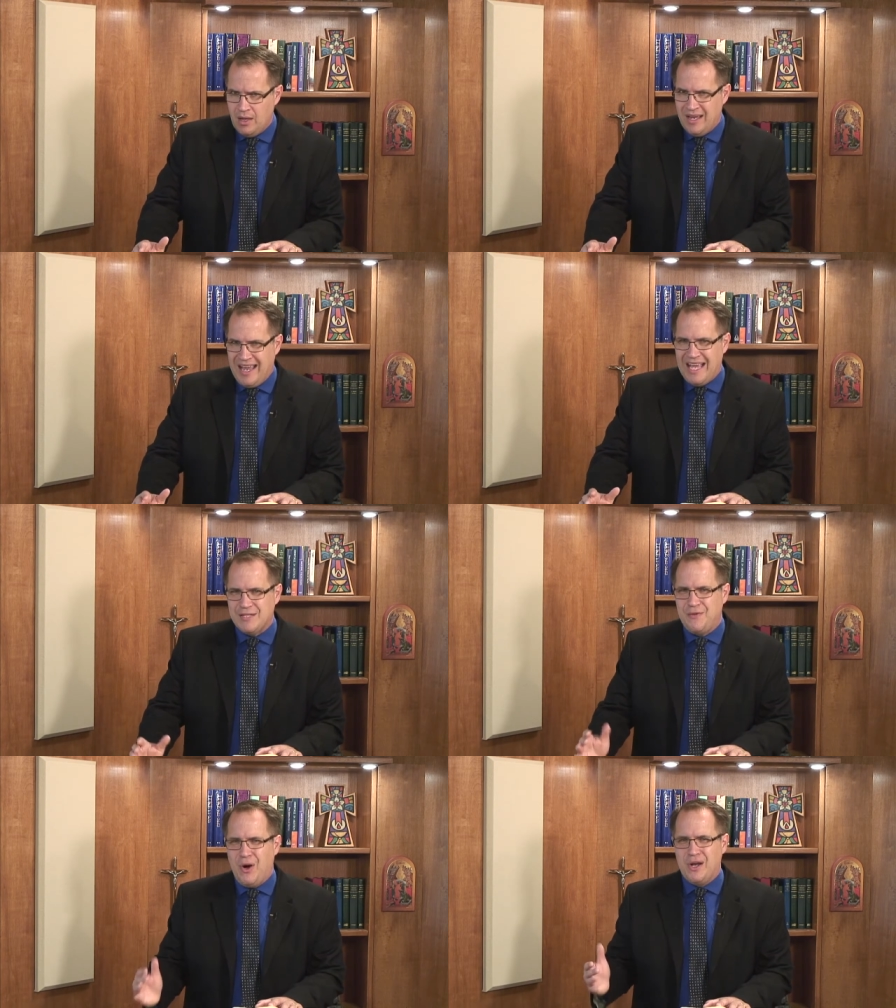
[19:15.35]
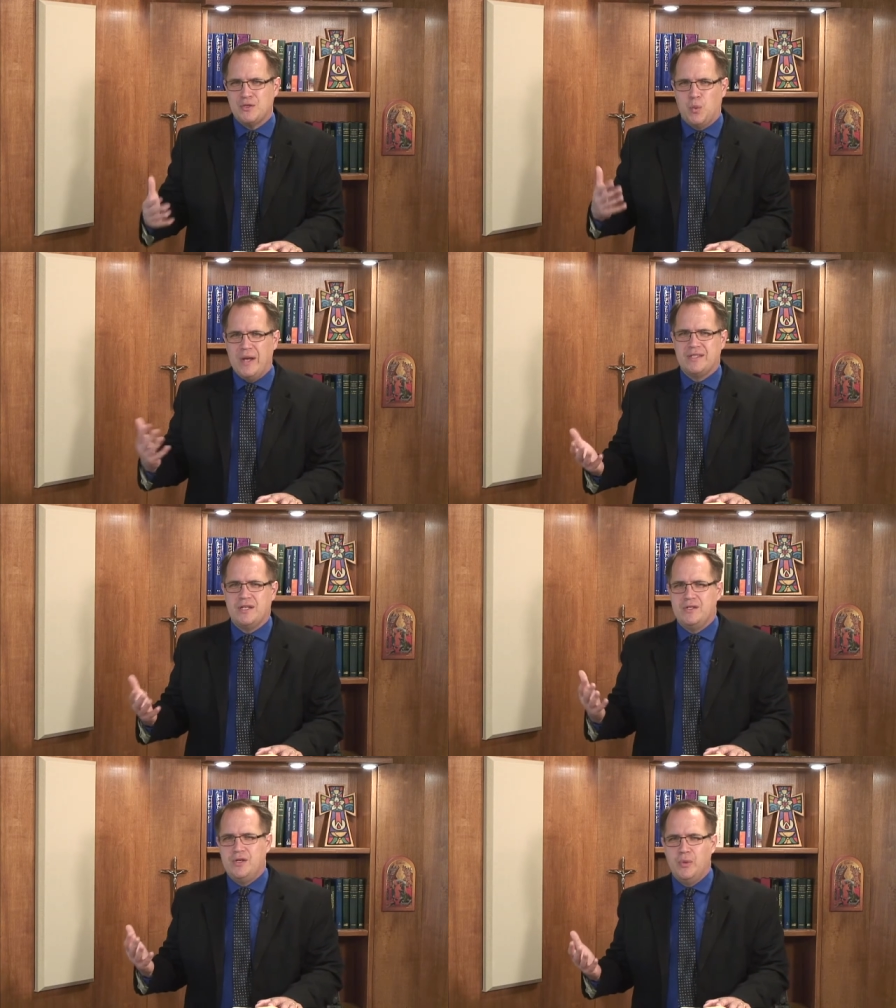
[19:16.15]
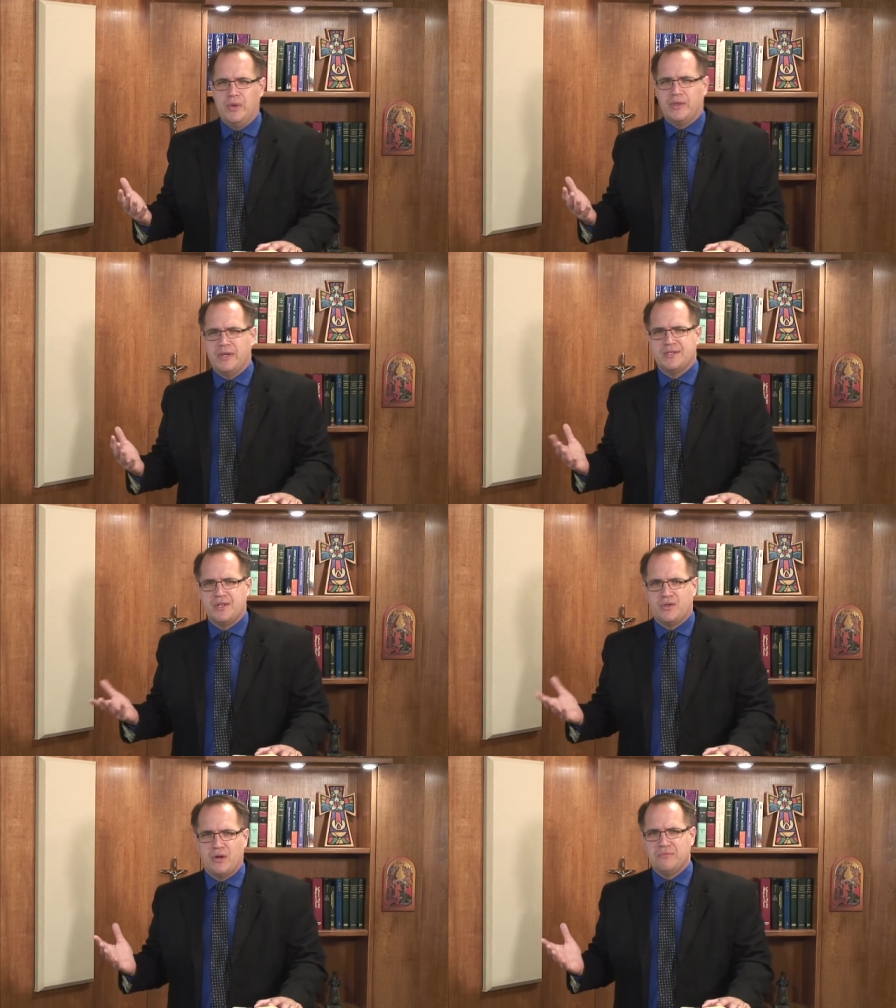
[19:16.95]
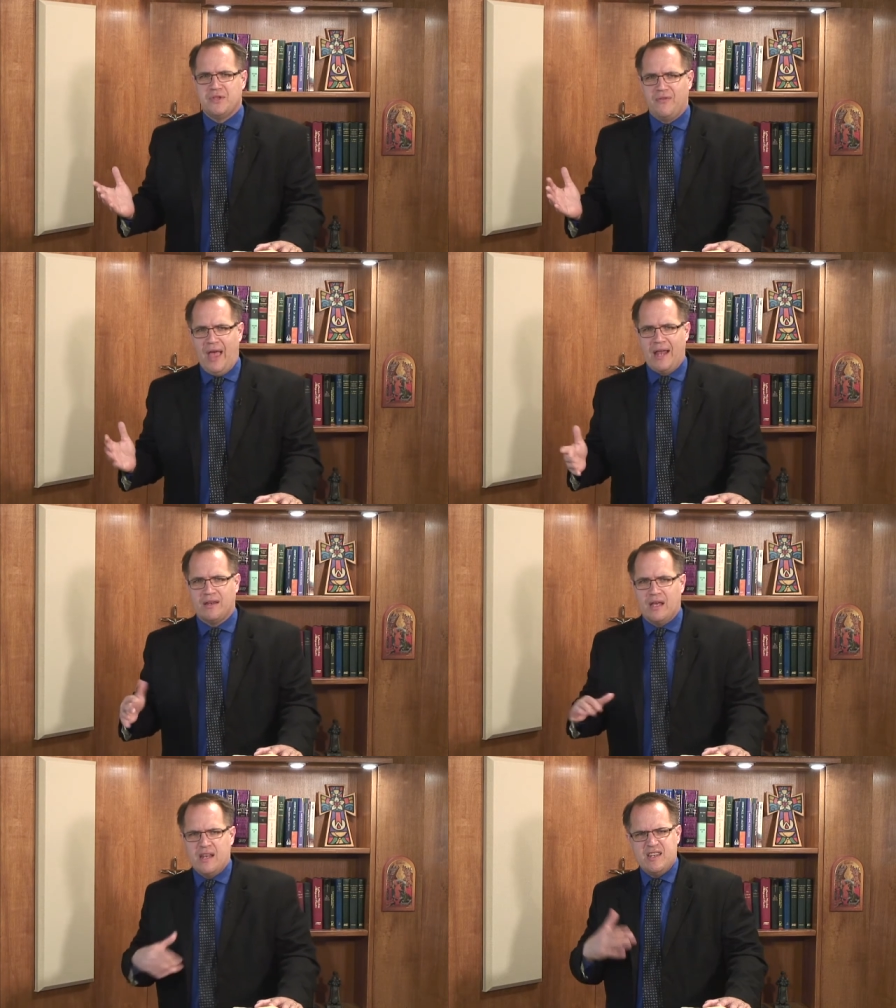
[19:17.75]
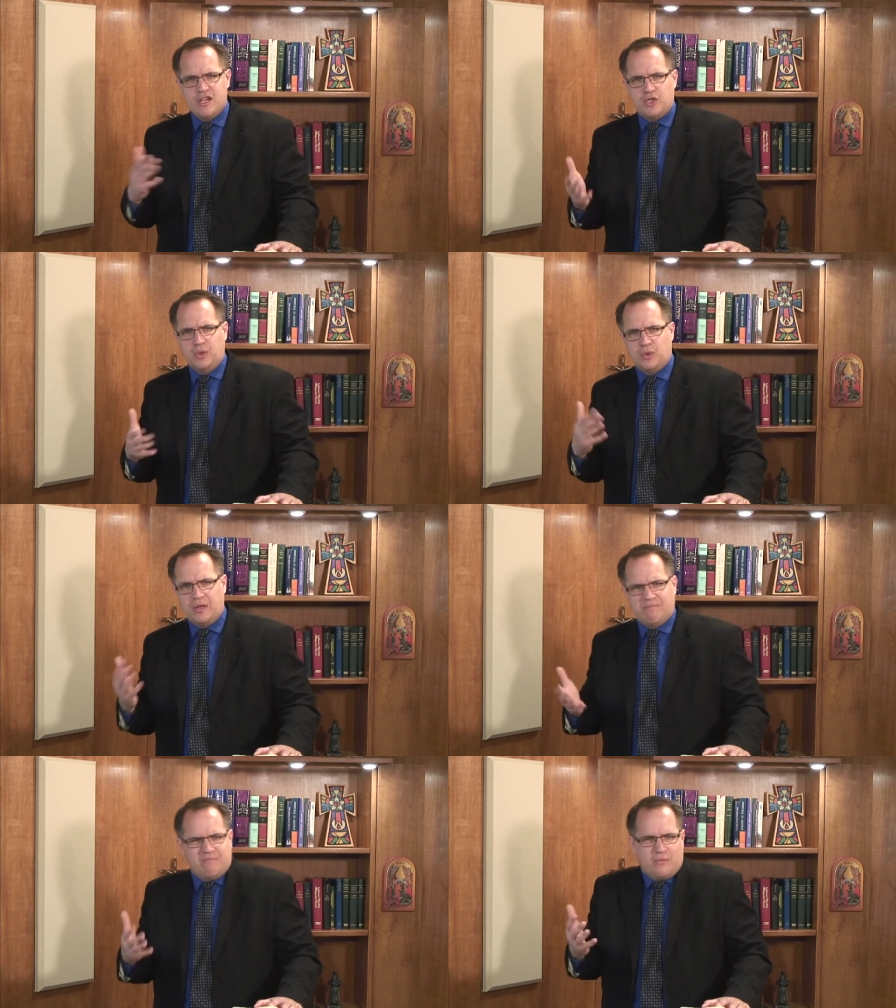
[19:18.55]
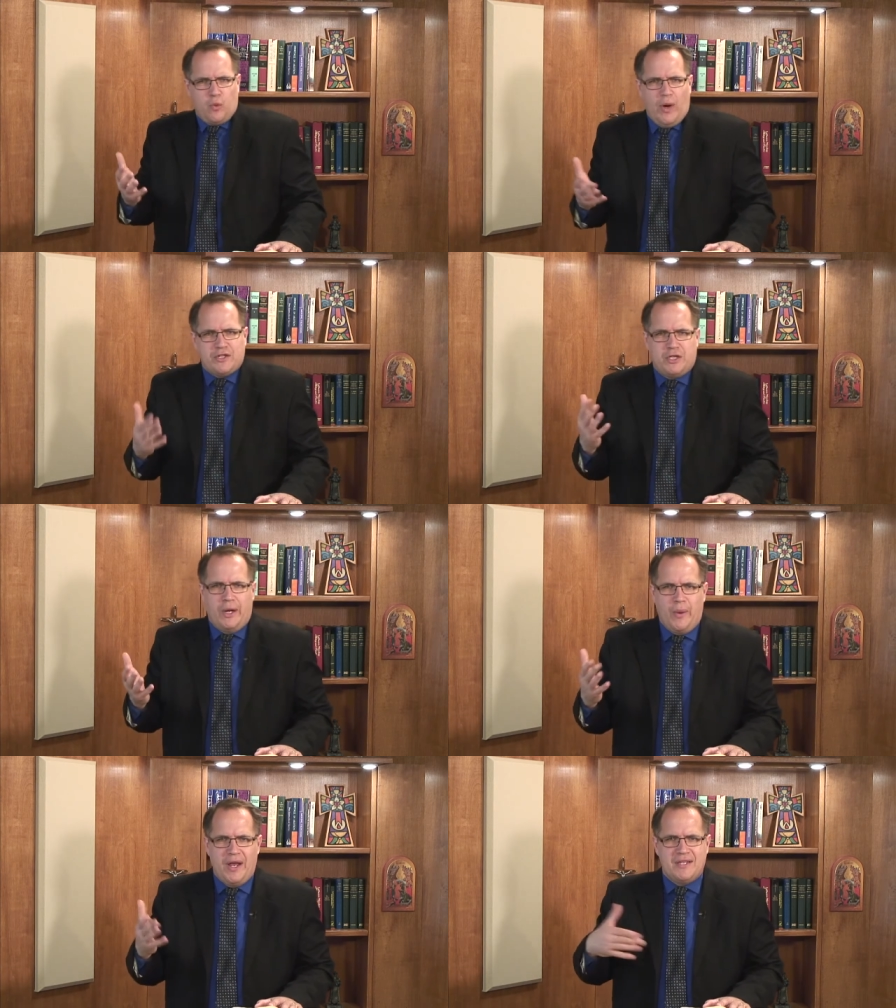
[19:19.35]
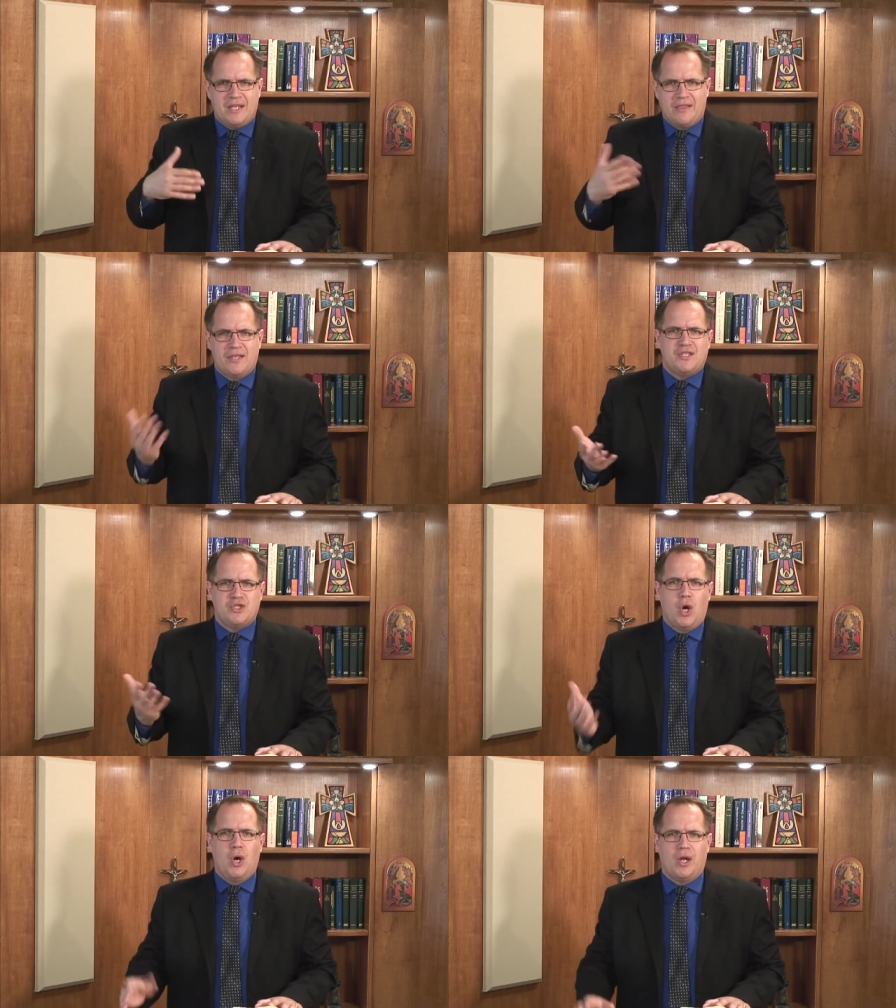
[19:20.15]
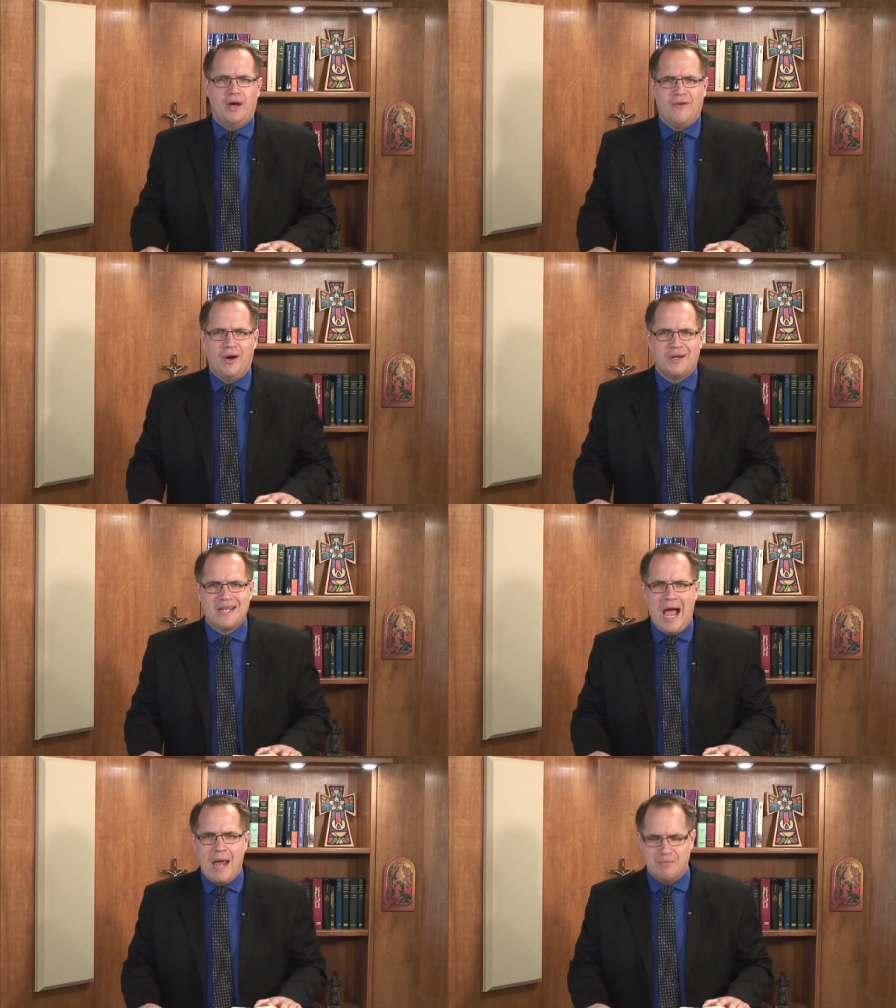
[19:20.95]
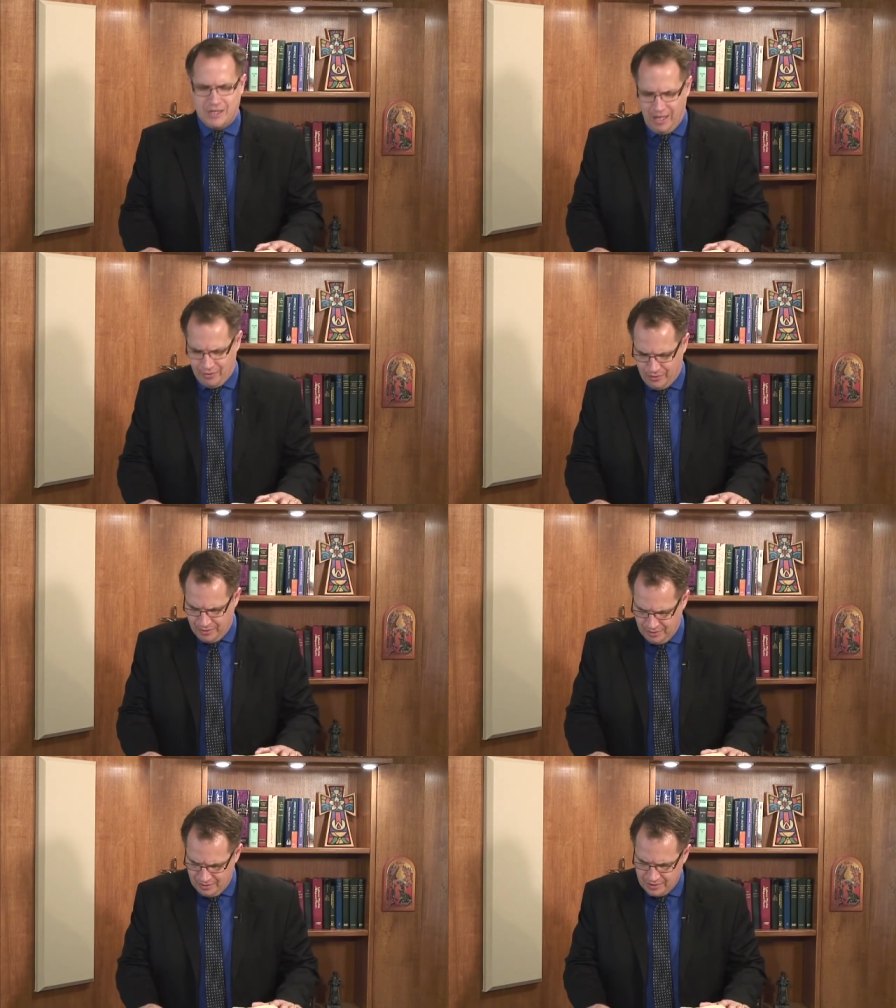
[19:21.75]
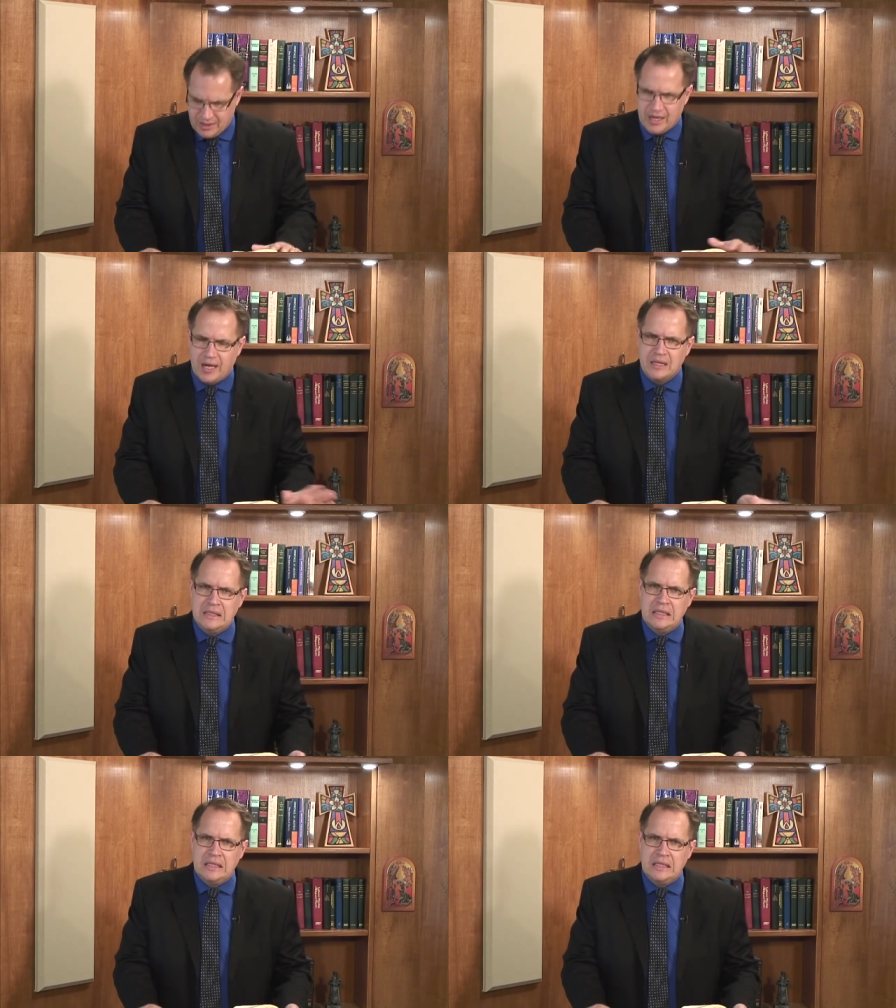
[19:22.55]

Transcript: As far as what to do with this in terms of that initial question I raised at the start of our time together today.